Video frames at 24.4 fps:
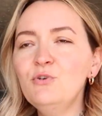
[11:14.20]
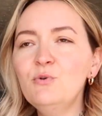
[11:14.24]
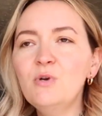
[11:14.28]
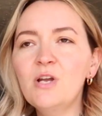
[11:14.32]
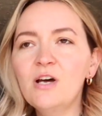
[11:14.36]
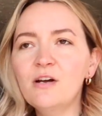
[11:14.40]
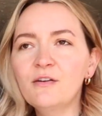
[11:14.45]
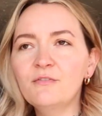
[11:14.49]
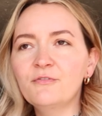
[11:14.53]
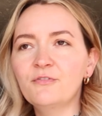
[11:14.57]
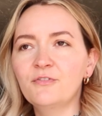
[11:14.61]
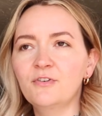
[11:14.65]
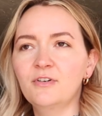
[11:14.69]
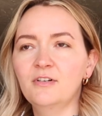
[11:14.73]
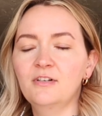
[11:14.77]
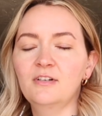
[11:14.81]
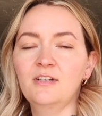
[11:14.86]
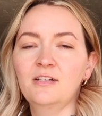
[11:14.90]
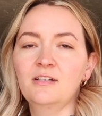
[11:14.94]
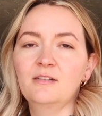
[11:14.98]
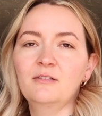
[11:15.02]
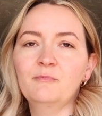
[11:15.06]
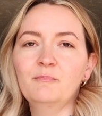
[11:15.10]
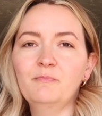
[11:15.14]
you love
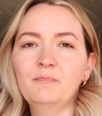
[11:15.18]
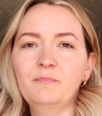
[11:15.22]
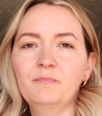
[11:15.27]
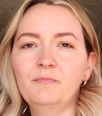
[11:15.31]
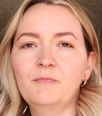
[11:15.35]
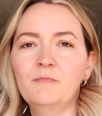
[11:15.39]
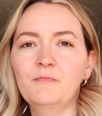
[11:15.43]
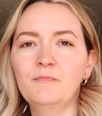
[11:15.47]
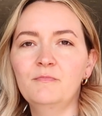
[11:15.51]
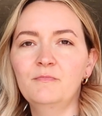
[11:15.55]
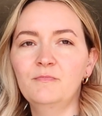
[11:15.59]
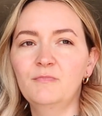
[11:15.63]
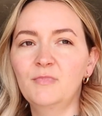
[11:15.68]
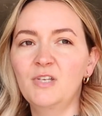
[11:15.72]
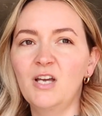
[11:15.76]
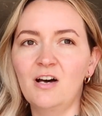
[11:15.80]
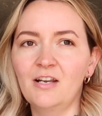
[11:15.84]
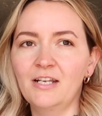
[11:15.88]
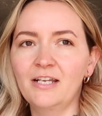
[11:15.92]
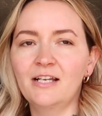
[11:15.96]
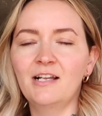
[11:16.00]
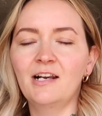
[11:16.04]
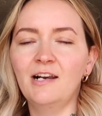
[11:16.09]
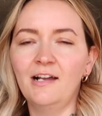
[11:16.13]
like
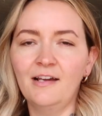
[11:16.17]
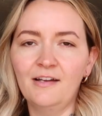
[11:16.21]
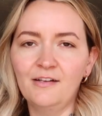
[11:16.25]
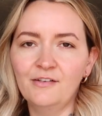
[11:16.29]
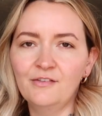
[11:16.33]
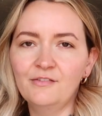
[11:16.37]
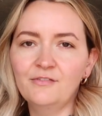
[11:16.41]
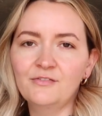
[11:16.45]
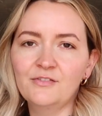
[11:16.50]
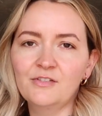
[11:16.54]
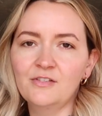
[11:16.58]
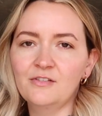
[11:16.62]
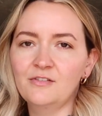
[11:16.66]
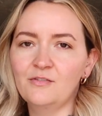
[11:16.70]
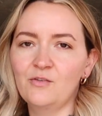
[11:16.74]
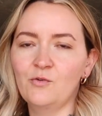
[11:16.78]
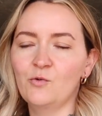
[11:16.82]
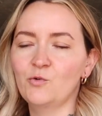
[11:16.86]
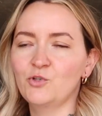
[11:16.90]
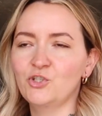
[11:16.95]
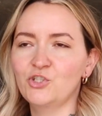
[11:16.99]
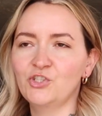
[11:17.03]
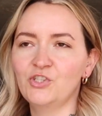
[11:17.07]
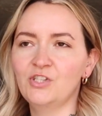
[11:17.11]
garlic cloves
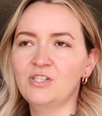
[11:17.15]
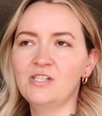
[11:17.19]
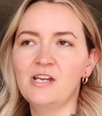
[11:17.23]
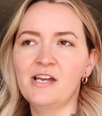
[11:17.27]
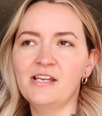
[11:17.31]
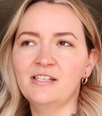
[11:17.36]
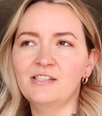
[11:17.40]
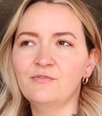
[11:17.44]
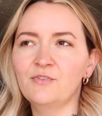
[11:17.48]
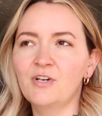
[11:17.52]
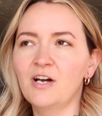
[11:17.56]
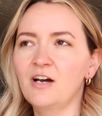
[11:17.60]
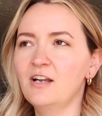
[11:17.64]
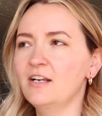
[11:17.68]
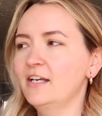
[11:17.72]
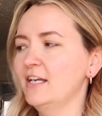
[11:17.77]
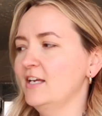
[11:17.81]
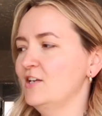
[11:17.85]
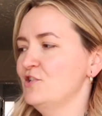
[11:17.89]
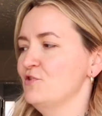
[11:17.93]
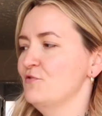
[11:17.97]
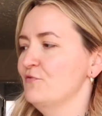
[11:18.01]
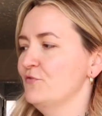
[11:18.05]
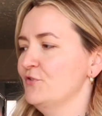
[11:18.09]
or just the taste of garlic
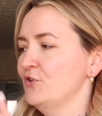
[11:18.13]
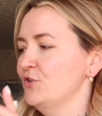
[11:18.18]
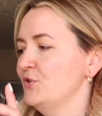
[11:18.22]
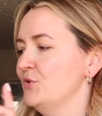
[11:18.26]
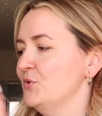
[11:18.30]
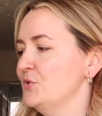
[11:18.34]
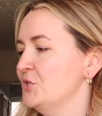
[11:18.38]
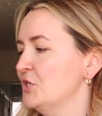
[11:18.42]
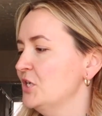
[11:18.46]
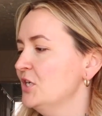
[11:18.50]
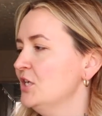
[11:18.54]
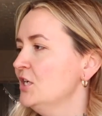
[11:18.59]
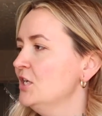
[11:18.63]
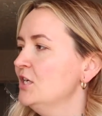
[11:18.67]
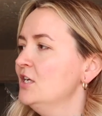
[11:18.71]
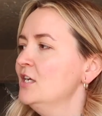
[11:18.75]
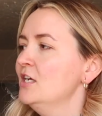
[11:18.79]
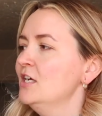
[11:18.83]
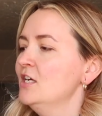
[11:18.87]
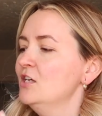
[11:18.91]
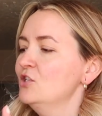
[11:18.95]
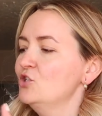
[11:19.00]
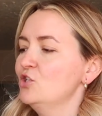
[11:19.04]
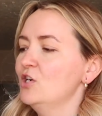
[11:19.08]
in your food,
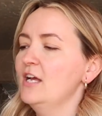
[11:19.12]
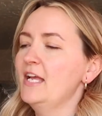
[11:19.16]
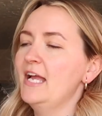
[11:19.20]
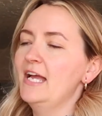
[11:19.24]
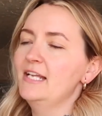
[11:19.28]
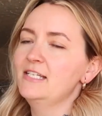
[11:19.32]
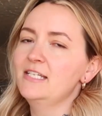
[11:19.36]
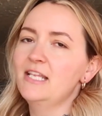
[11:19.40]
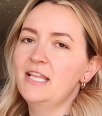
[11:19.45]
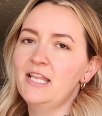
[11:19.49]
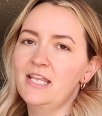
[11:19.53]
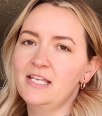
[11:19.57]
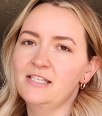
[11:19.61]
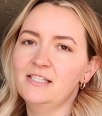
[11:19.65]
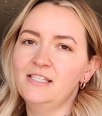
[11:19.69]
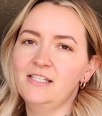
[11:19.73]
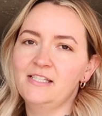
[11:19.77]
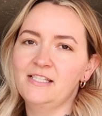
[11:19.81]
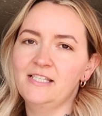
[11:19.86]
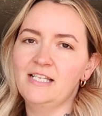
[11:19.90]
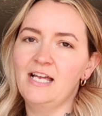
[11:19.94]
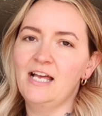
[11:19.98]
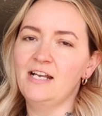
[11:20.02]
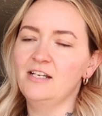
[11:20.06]
try adding this to
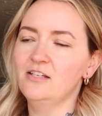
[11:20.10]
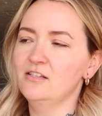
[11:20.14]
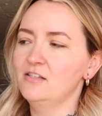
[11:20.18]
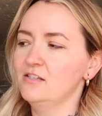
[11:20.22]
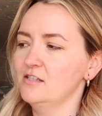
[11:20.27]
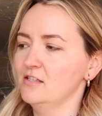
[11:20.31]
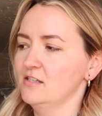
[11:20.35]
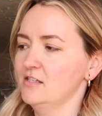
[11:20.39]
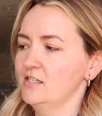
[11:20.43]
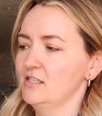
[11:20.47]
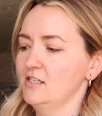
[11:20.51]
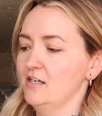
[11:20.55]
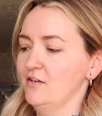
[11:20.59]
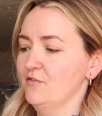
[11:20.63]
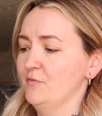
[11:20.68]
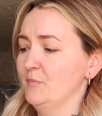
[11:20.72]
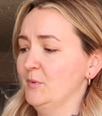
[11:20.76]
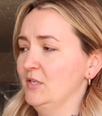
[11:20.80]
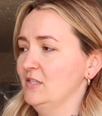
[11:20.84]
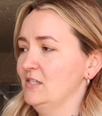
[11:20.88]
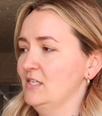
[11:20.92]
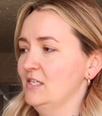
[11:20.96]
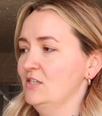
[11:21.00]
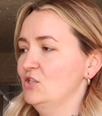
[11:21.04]
salads and stuff
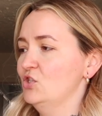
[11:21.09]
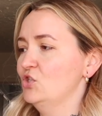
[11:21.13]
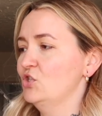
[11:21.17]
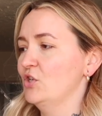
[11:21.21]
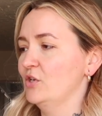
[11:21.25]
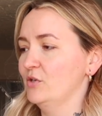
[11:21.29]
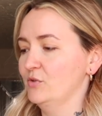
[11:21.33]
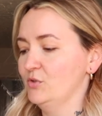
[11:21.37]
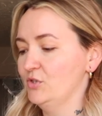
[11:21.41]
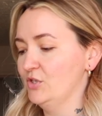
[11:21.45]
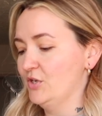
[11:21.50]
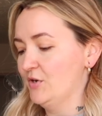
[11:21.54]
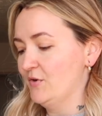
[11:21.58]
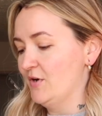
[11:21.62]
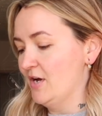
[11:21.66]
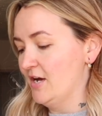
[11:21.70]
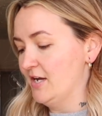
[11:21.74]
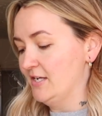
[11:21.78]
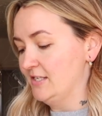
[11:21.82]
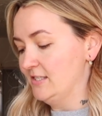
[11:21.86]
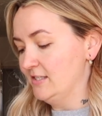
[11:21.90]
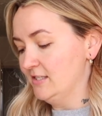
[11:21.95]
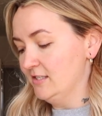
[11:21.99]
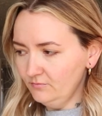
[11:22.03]
because it's so
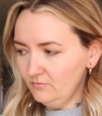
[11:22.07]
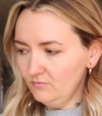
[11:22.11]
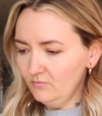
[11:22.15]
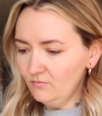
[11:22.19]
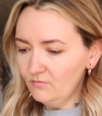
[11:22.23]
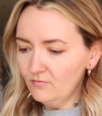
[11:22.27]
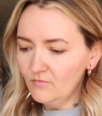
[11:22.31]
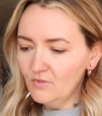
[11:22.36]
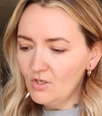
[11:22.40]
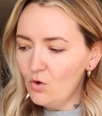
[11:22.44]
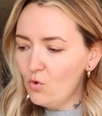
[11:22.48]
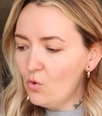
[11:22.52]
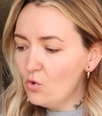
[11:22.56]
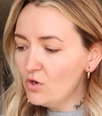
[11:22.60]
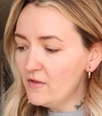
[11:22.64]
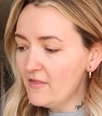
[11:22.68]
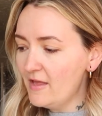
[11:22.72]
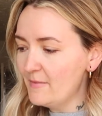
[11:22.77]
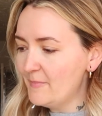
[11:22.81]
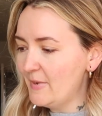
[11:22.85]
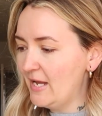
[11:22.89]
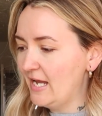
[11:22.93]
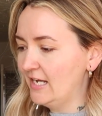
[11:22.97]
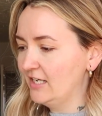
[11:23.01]
nice. All of
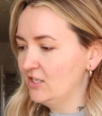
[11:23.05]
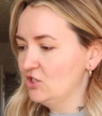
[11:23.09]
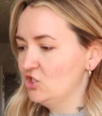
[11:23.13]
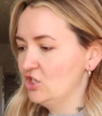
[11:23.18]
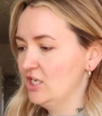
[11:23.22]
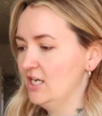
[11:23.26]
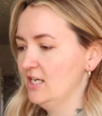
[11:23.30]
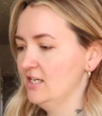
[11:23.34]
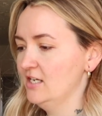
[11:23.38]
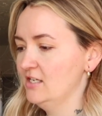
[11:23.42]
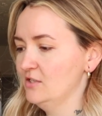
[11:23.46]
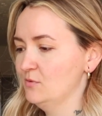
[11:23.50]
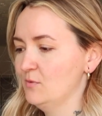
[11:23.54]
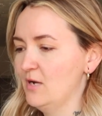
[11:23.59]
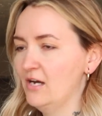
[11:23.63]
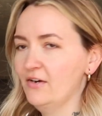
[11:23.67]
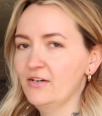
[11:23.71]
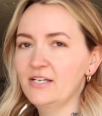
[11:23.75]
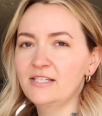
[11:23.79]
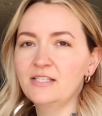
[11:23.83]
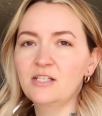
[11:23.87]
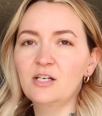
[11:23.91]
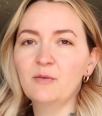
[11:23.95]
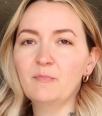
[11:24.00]
their packaging as well
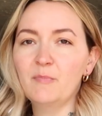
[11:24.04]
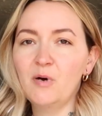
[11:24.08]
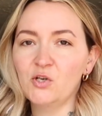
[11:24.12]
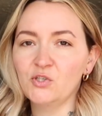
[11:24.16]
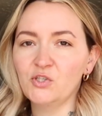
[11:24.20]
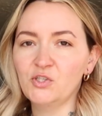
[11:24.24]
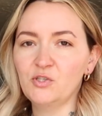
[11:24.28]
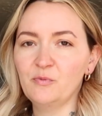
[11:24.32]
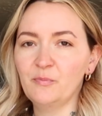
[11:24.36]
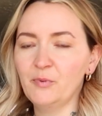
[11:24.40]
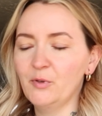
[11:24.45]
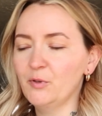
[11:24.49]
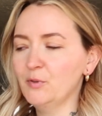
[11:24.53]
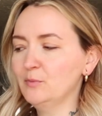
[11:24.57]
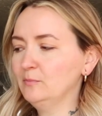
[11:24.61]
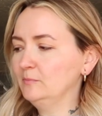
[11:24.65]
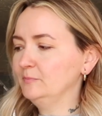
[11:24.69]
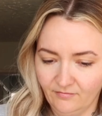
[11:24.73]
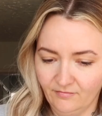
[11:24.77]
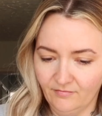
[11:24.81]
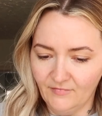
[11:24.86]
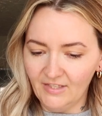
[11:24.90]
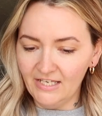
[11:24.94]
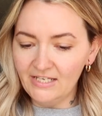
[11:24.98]
is compostable.
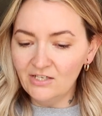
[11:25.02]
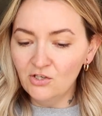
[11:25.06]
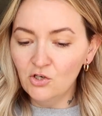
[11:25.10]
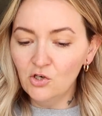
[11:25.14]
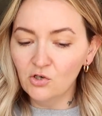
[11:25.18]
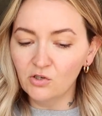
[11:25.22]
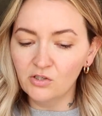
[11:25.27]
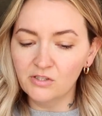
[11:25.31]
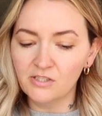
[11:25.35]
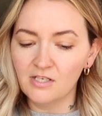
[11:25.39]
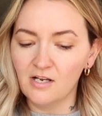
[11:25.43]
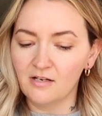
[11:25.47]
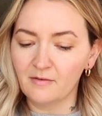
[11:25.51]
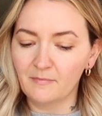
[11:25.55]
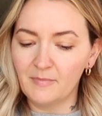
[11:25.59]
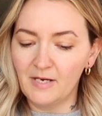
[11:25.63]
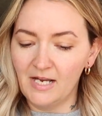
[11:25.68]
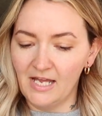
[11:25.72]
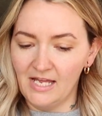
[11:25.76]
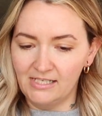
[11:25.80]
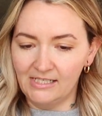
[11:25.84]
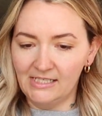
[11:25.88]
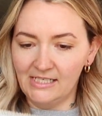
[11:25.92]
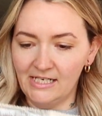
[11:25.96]
It looks like
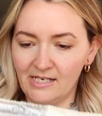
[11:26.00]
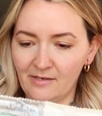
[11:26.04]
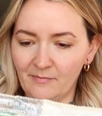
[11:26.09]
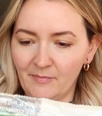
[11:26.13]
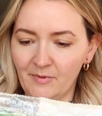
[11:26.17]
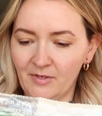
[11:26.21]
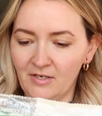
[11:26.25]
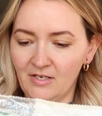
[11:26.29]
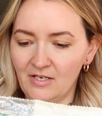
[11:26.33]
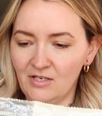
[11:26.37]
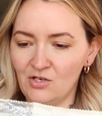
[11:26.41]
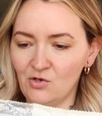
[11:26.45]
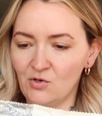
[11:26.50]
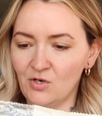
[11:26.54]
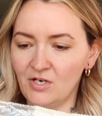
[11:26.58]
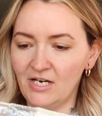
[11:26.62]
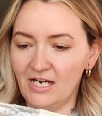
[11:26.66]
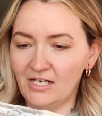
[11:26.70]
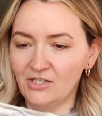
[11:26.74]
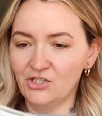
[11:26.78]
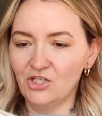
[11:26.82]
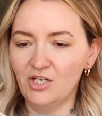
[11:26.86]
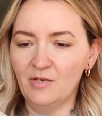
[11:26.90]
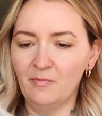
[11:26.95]
plastic, but you can
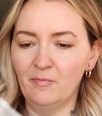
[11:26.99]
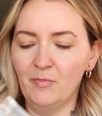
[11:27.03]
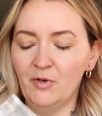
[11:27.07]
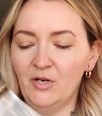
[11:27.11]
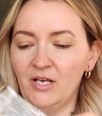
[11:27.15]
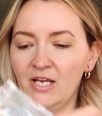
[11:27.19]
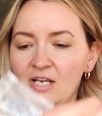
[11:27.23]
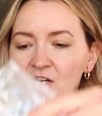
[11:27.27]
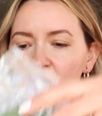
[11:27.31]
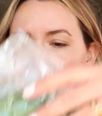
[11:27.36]
actually put it in